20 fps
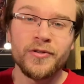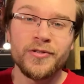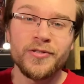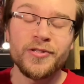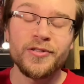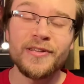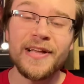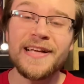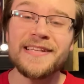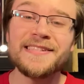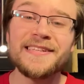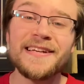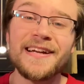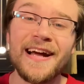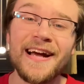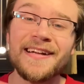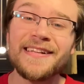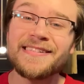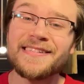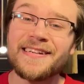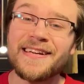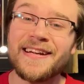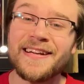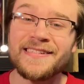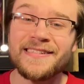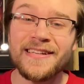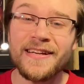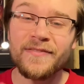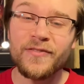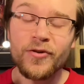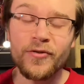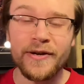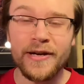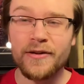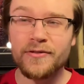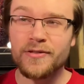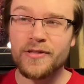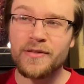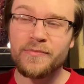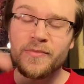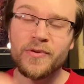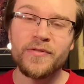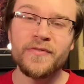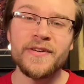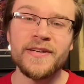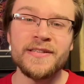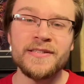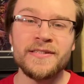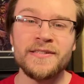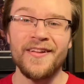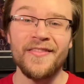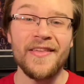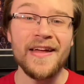So last night I decided instead of going out to the movies